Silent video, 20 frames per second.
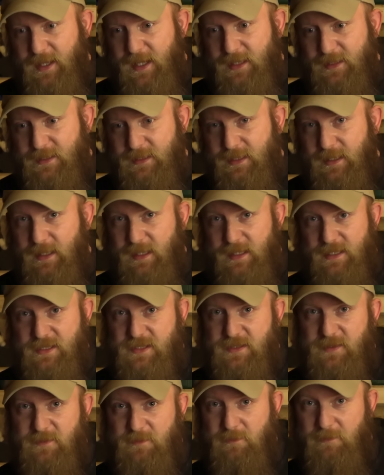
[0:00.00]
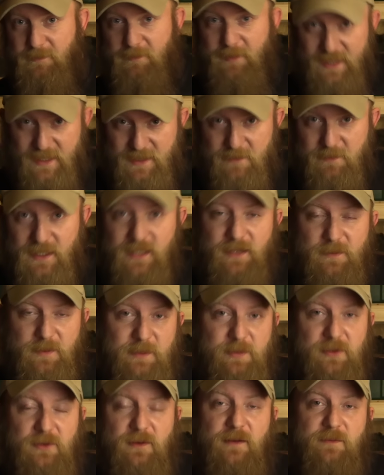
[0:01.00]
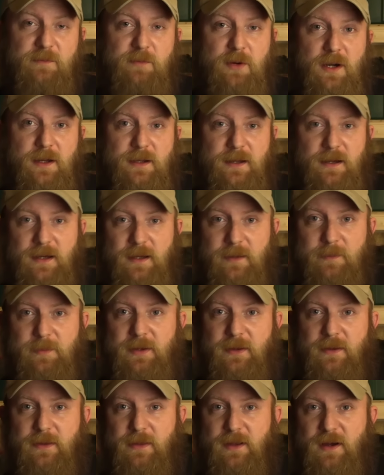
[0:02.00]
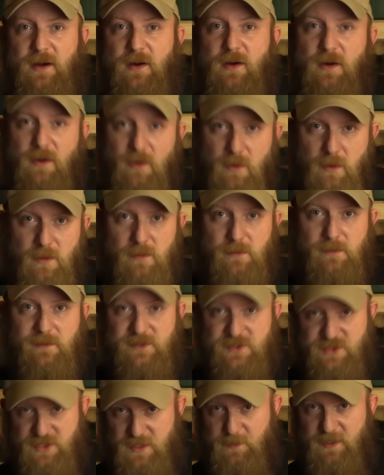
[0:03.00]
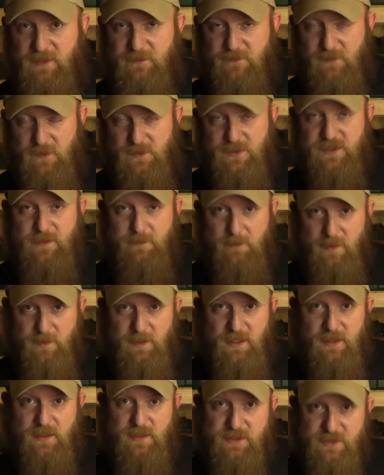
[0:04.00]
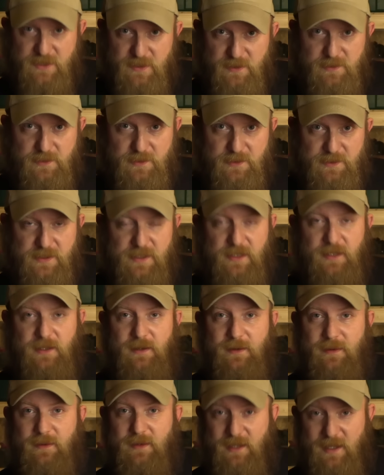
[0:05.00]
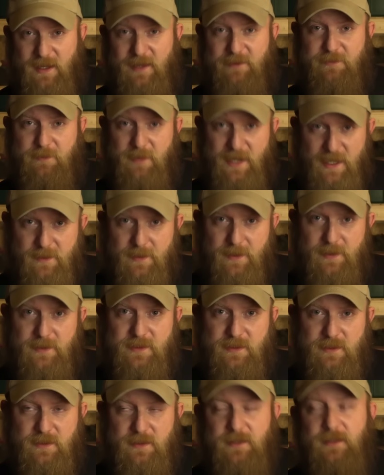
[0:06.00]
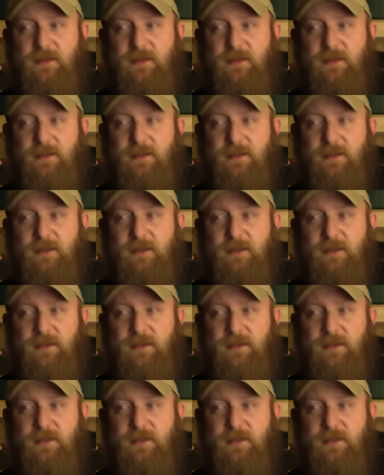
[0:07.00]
that, as many, many people have brought up, there are legitimate First Amendment concerns that have merit.